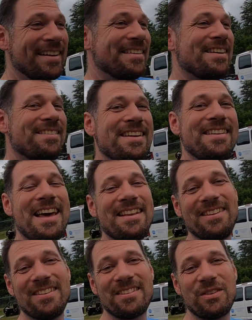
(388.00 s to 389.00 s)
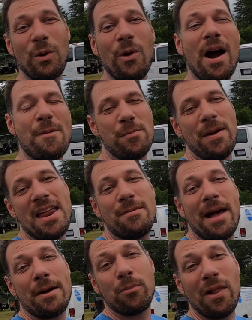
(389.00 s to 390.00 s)
So she's headed to the store. I'm gonna paint it
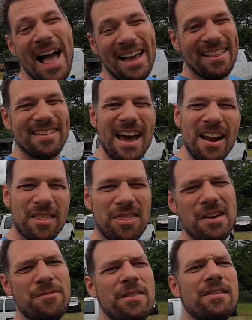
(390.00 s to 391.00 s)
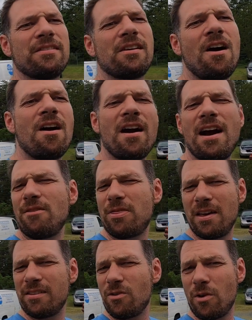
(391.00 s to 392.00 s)
back black. That's kind of the thing for this car.
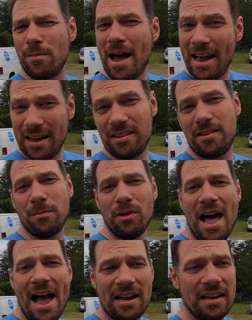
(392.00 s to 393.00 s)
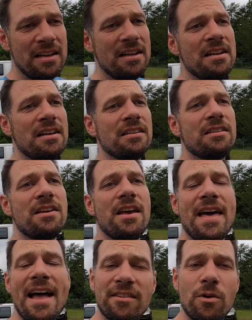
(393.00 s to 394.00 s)
Everything's going back to black. So yeah,
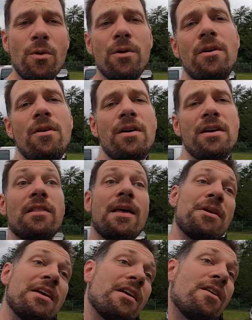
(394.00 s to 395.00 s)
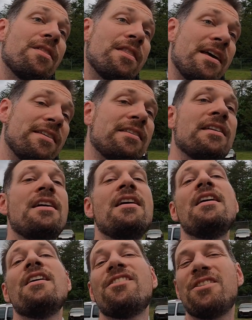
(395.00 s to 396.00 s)
that's going on. So let me get on this.
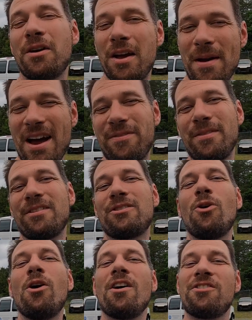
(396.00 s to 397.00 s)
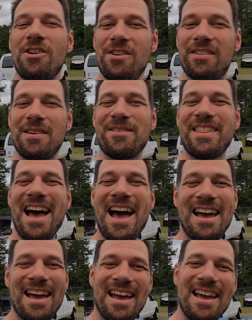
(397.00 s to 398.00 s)
She'll get back from the store. I'll show you some of
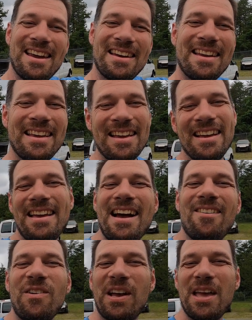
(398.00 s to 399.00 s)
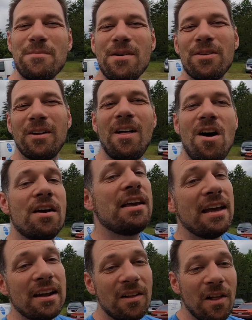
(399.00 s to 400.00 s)
that. And yeah, we'll keep moving along,
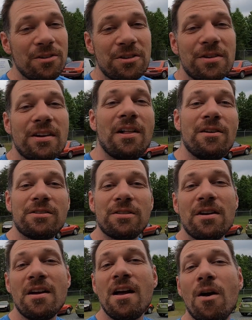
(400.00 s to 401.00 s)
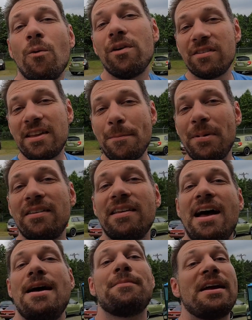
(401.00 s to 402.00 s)
getting closer and closer, one step at a
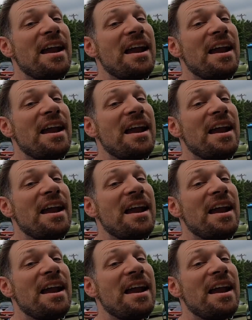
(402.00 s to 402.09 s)
time.